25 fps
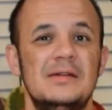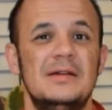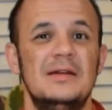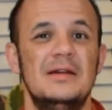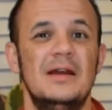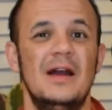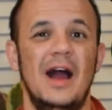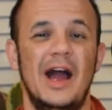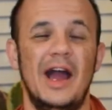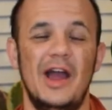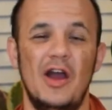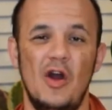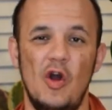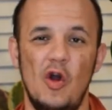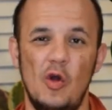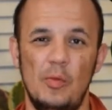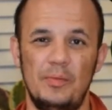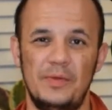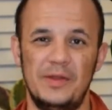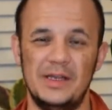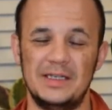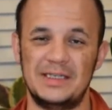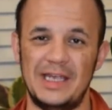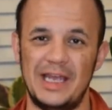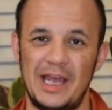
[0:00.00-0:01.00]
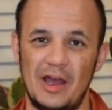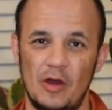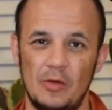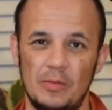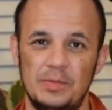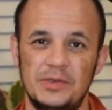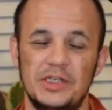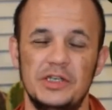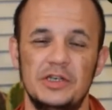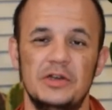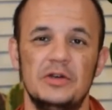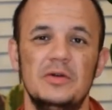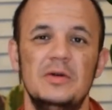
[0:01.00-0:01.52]
I hope this
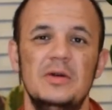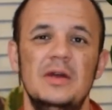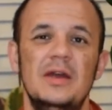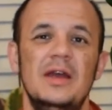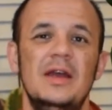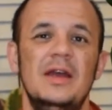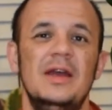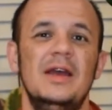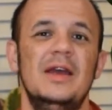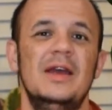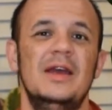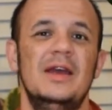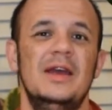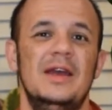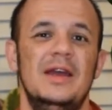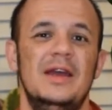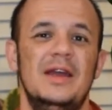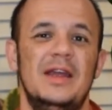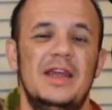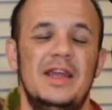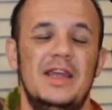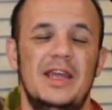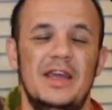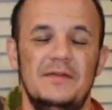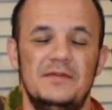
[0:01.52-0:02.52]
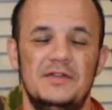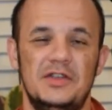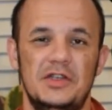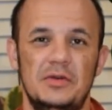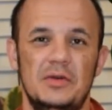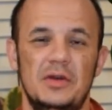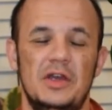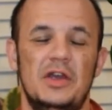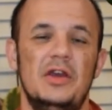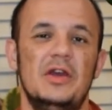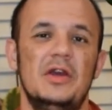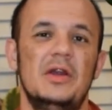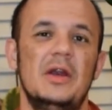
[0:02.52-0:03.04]
helps you, gives
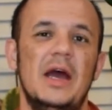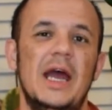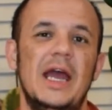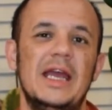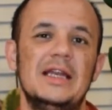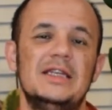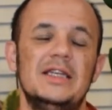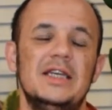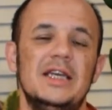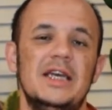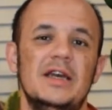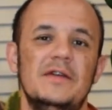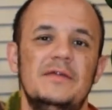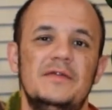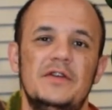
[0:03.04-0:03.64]
you a good idea.